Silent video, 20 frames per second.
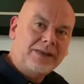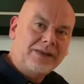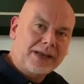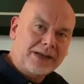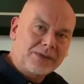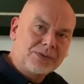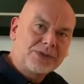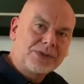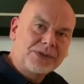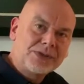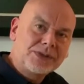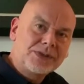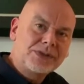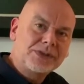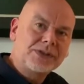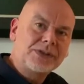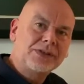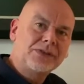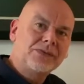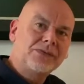thousands
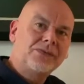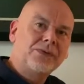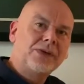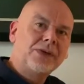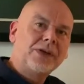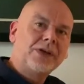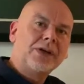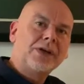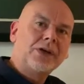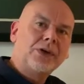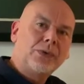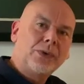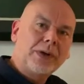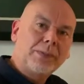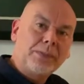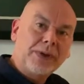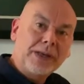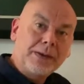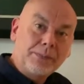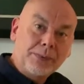of queer
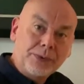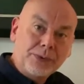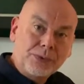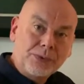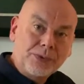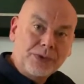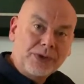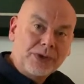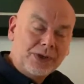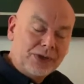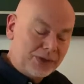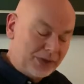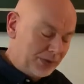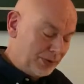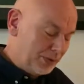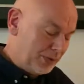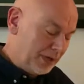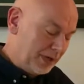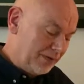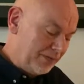people
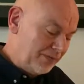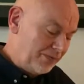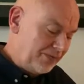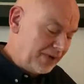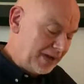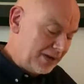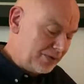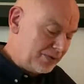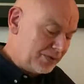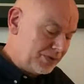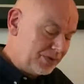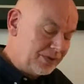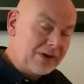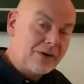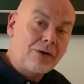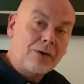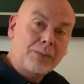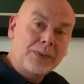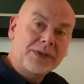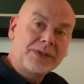who have found
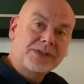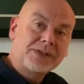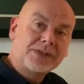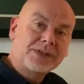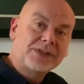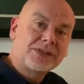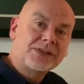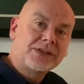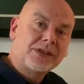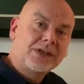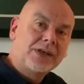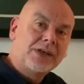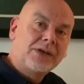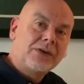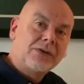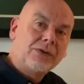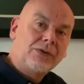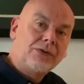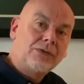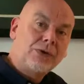therapists
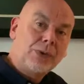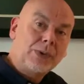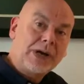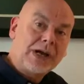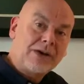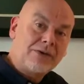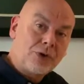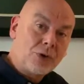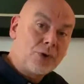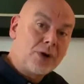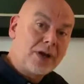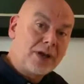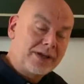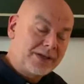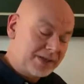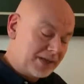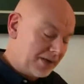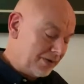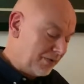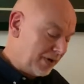through our online
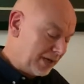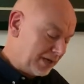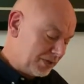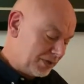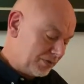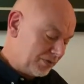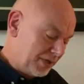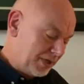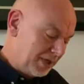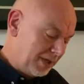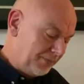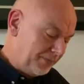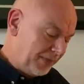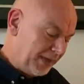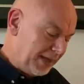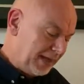directory.